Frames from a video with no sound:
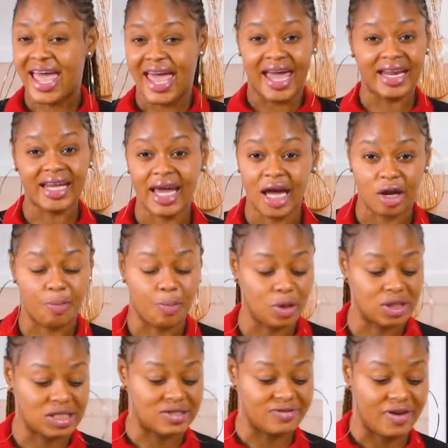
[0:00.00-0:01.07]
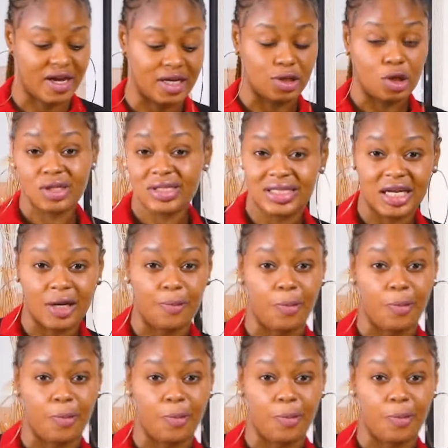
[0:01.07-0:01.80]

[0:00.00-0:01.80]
Any kind of pot is fine, non-stick